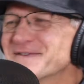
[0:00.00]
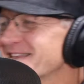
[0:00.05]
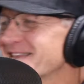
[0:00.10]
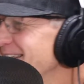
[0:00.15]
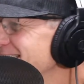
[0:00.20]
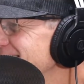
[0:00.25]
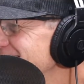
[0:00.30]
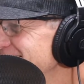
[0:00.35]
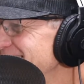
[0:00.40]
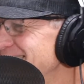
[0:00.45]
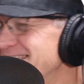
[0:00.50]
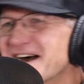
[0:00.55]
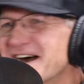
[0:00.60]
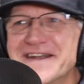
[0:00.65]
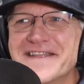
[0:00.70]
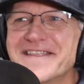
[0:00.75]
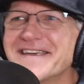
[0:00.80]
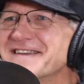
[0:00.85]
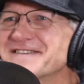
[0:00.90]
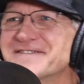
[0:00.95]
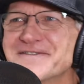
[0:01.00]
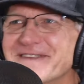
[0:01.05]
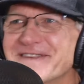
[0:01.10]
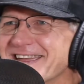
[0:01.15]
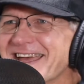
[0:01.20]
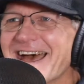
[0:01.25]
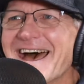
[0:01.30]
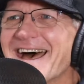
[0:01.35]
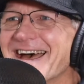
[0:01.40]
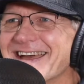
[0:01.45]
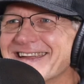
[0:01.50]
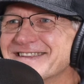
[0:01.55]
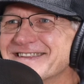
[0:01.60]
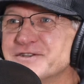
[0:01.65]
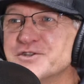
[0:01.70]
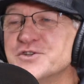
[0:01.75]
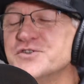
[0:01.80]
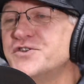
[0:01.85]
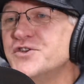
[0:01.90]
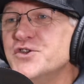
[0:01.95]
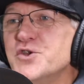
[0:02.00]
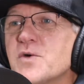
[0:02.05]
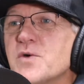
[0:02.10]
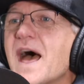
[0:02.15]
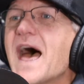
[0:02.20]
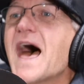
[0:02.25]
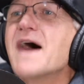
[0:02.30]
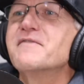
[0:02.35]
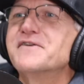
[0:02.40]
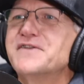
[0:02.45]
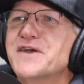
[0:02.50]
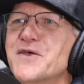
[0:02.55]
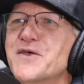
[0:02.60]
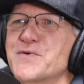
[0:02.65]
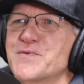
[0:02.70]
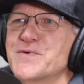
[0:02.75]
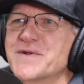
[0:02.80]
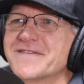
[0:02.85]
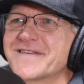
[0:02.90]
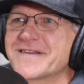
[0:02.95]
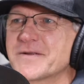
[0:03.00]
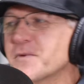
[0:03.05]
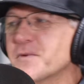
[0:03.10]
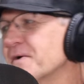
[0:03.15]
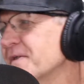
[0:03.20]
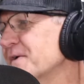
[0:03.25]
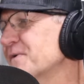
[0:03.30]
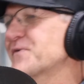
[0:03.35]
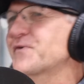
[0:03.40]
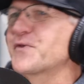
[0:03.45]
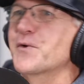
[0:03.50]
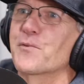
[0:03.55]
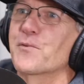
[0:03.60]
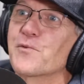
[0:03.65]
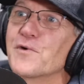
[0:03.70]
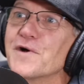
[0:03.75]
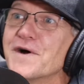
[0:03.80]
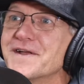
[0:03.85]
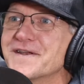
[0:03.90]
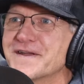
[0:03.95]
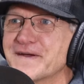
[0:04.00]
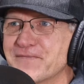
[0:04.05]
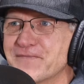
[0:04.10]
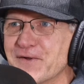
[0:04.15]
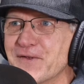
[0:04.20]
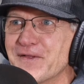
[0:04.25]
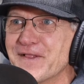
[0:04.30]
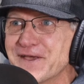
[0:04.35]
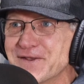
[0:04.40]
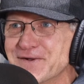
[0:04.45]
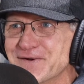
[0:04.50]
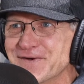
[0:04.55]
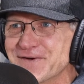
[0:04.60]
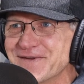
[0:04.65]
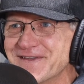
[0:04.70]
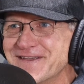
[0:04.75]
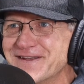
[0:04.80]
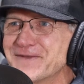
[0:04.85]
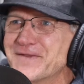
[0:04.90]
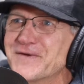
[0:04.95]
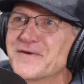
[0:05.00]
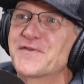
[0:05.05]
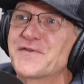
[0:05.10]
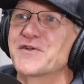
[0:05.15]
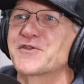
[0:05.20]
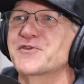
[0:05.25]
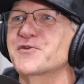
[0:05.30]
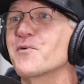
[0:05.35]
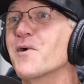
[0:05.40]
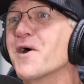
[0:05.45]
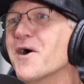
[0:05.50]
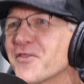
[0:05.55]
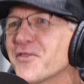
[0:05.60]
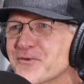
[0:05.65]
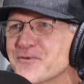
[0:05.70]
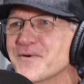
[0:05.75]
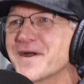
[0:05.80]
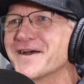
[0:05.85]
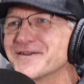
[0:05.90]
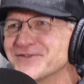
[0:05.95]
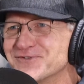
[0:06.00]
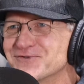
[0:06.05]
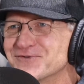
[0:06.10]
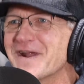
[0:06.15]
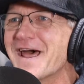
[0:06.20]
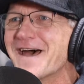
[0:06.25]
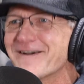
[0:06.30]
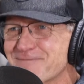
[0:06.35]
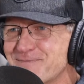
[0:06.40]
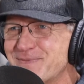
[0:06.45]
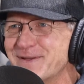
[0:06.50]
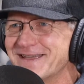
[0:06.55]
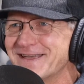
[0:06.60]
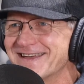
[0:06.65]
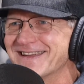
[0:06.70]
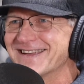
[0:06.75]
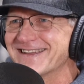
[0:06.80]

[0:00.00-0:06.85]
like, none of these are the guy. Do you have another one? Like, well, there's the runt of the litter. There's the 12th round draft pick.